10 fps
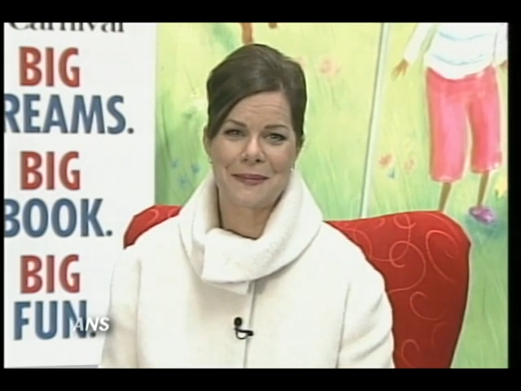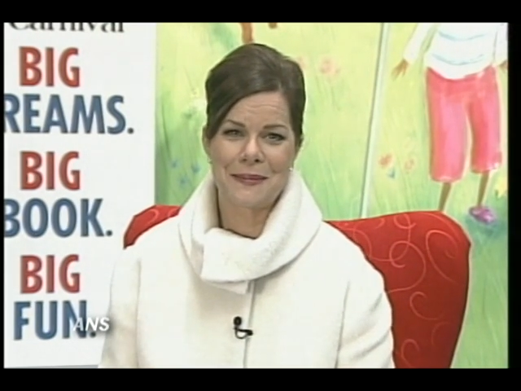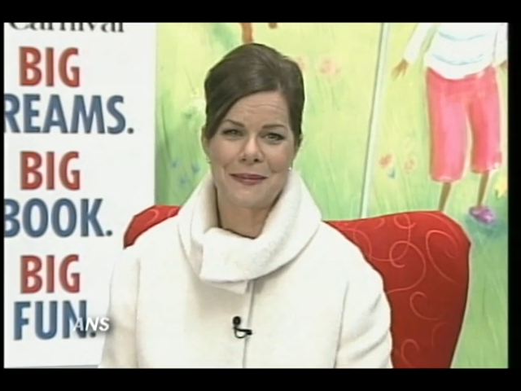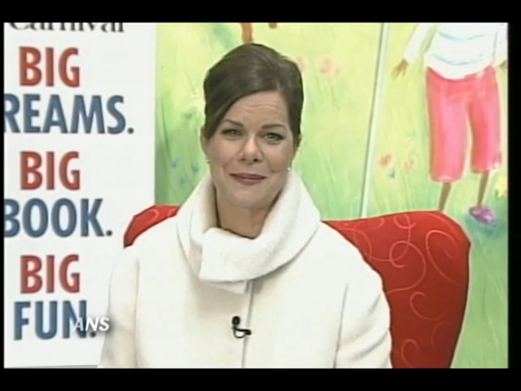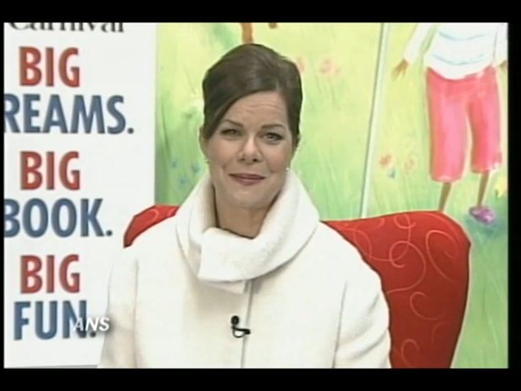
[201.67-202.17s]

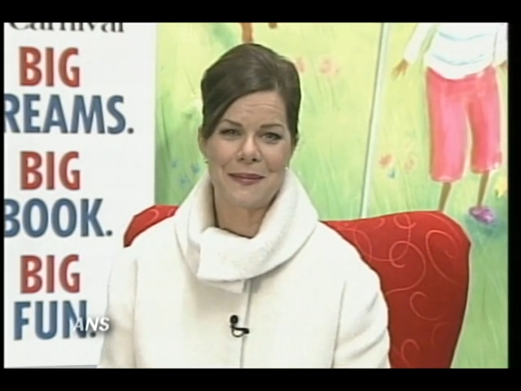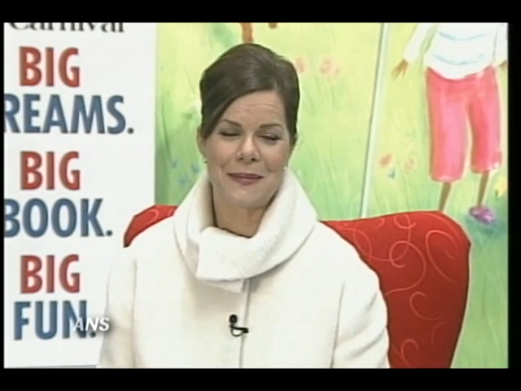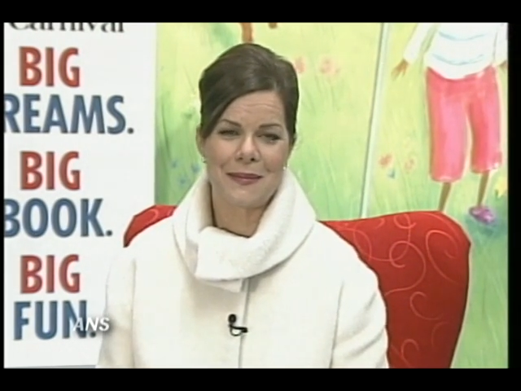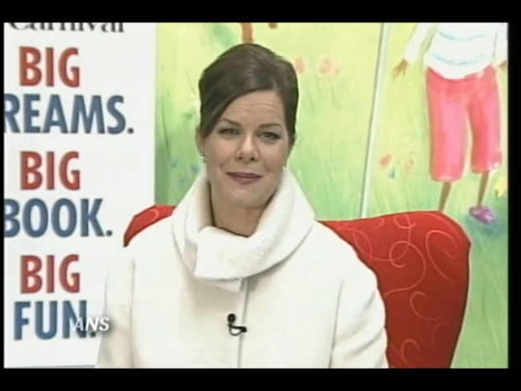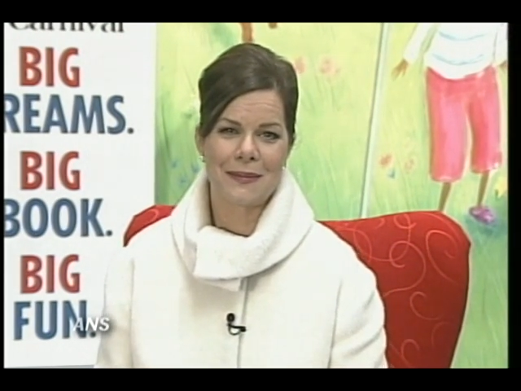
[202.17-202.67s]
Now, are you
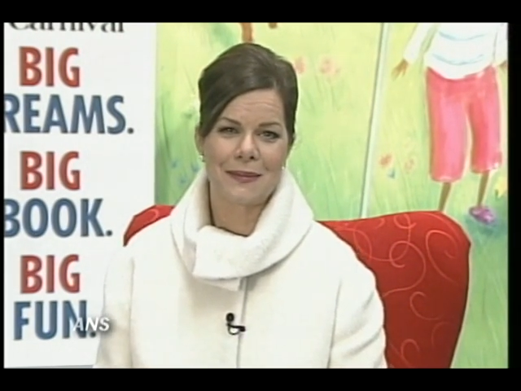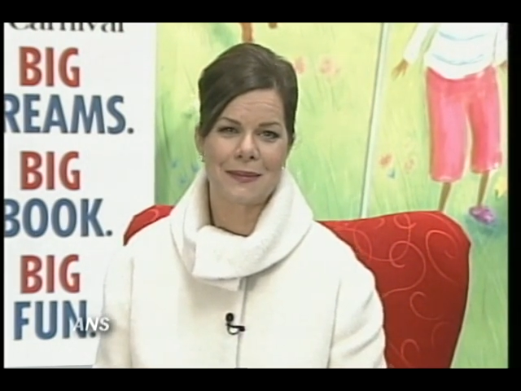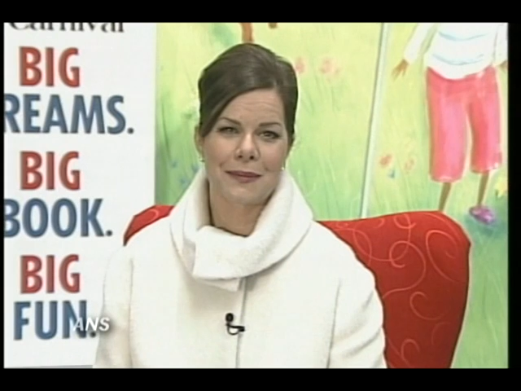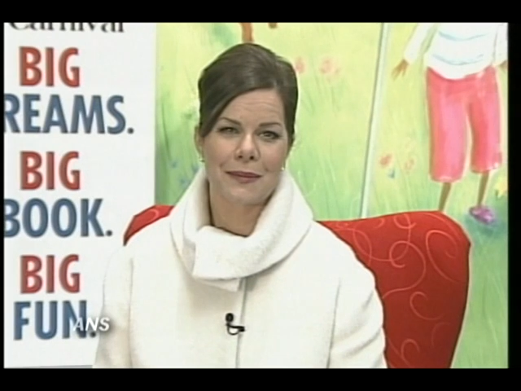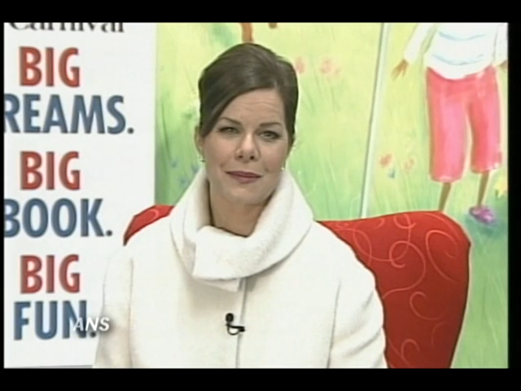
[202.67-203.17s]
you're also
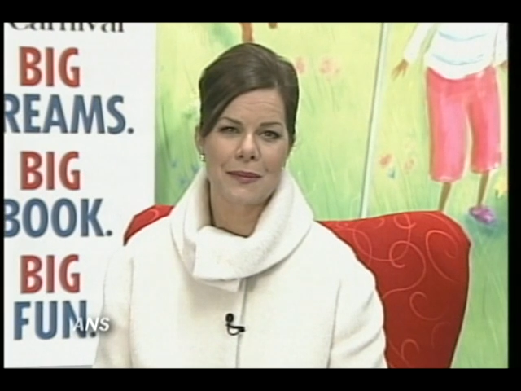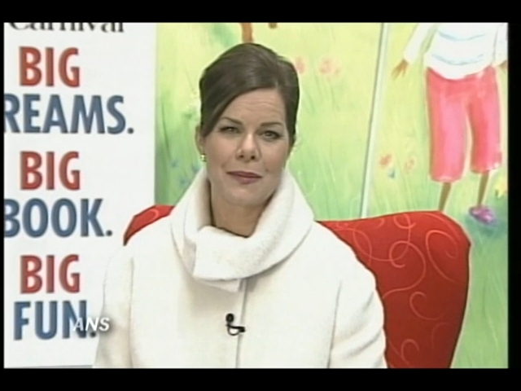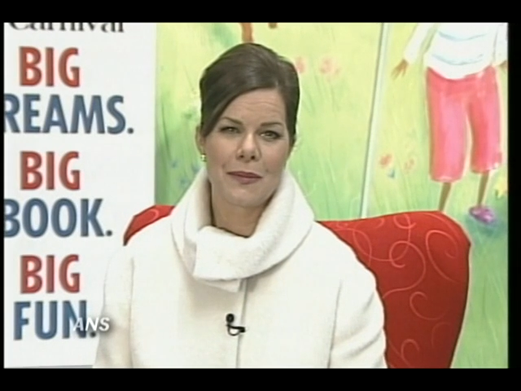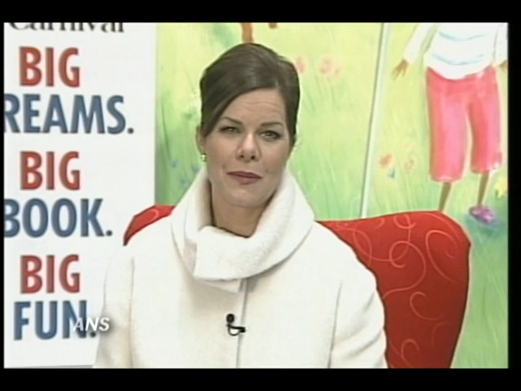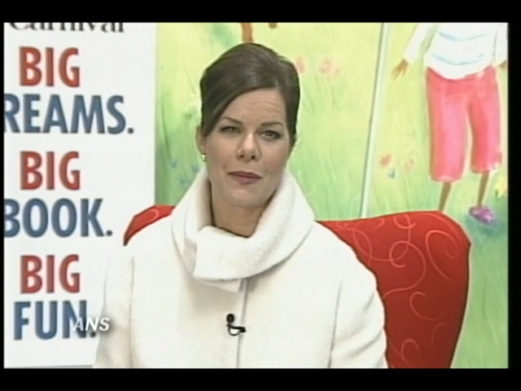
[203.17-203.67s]

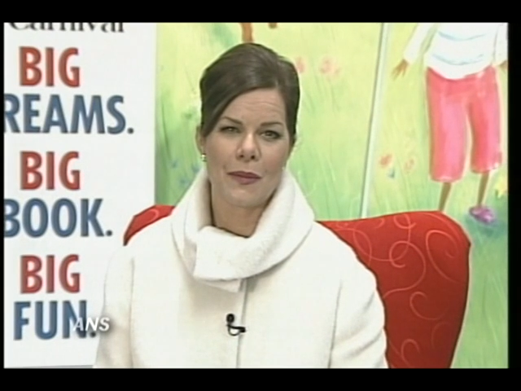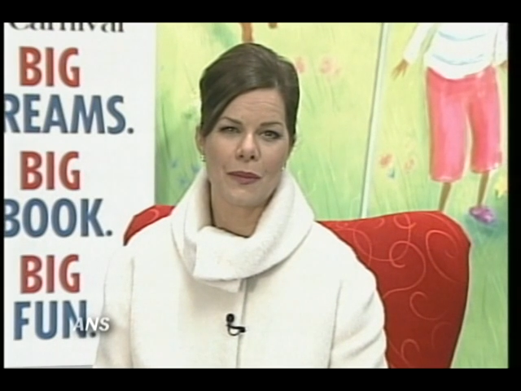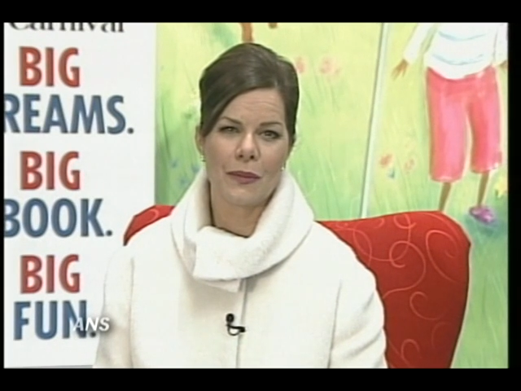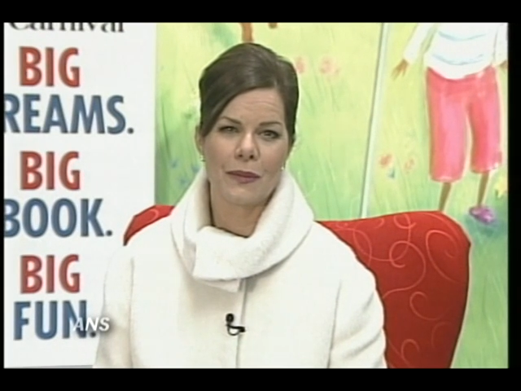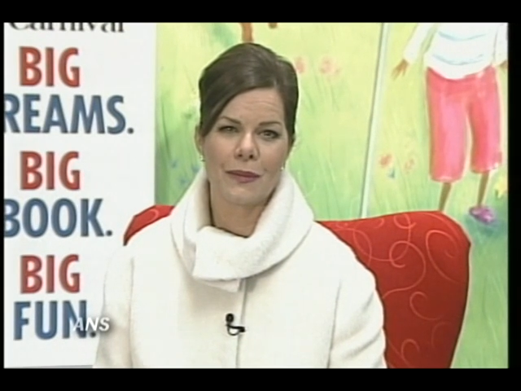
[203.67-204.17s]
unveiling the world's
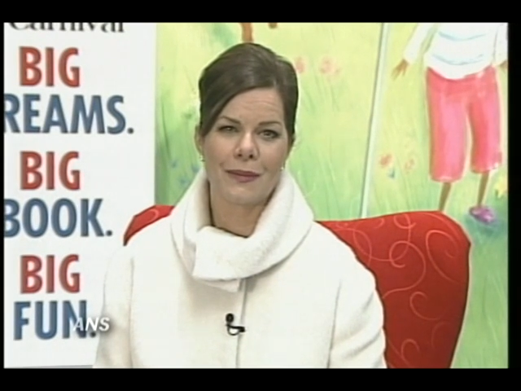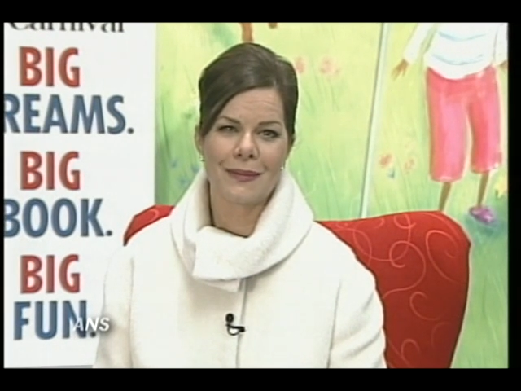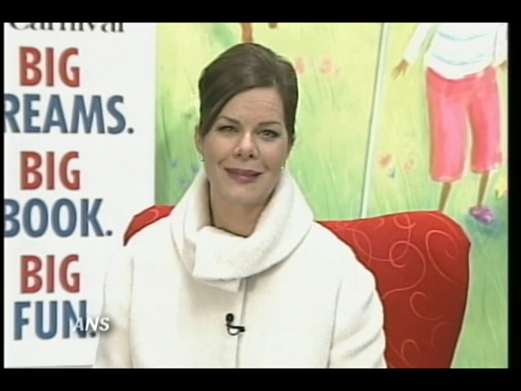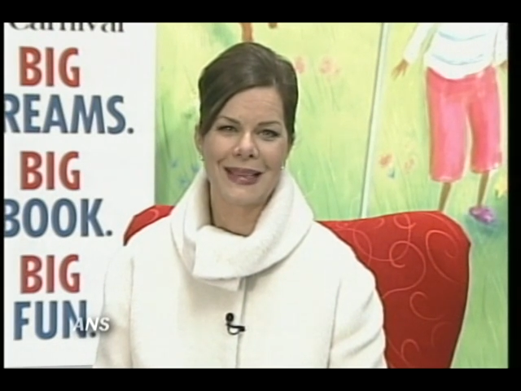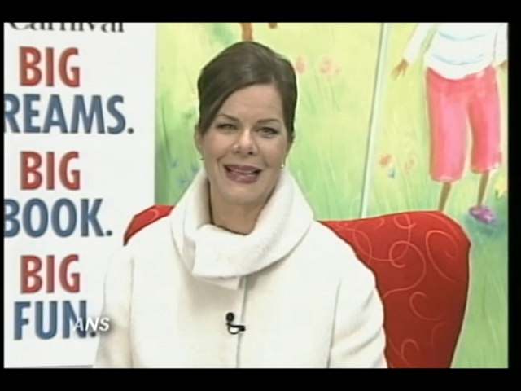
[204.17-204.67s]
largest
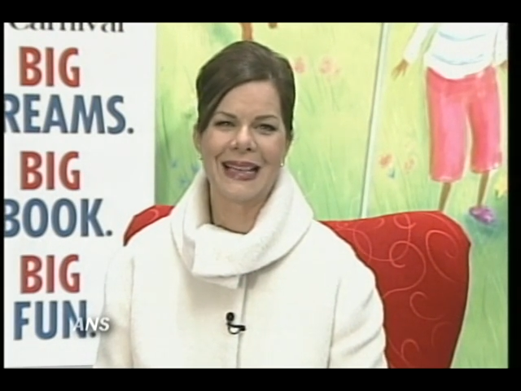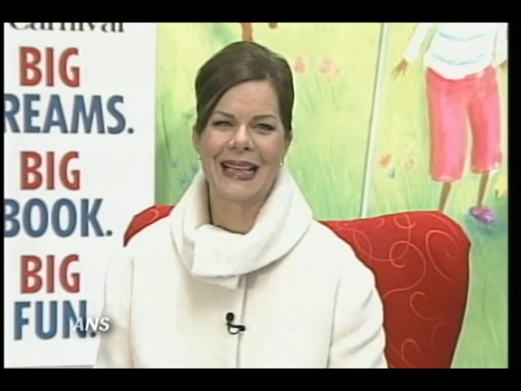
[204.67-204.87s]
children's